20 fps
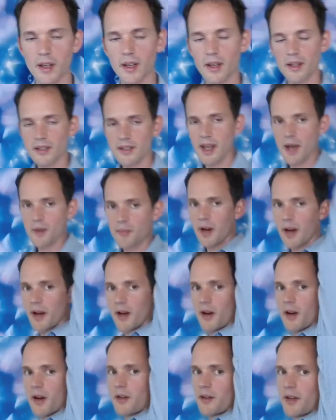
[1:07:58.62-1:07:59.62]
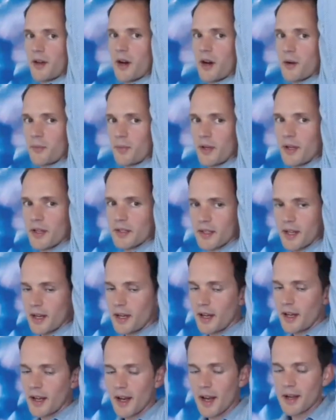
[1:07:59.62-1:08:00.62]
Tap right here under the armpit. State
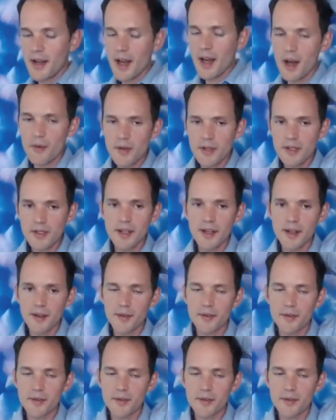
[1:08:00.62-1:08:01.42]
again, I now receive.